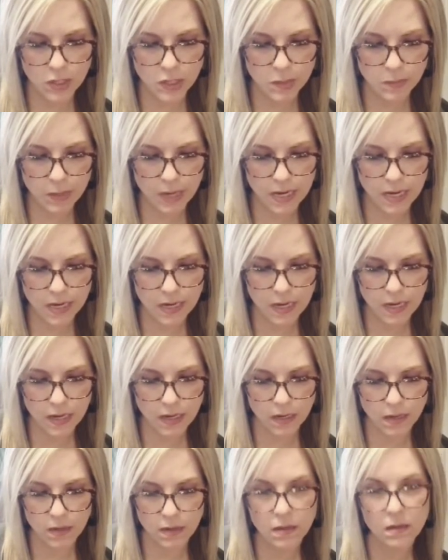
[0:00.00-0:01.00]

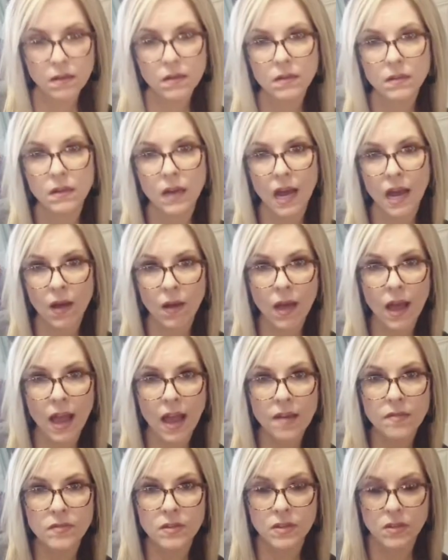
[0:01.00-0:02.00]
speaking, I'll
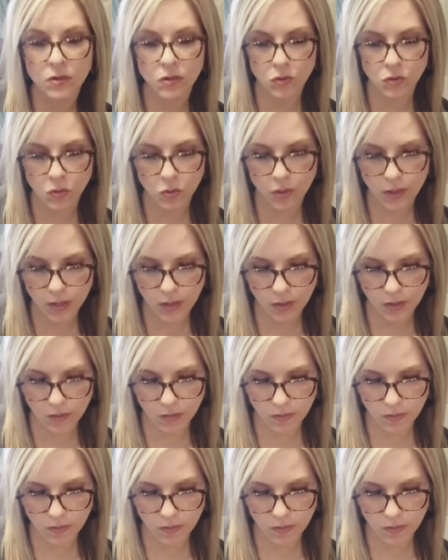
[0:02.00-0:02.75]
have to destroy you.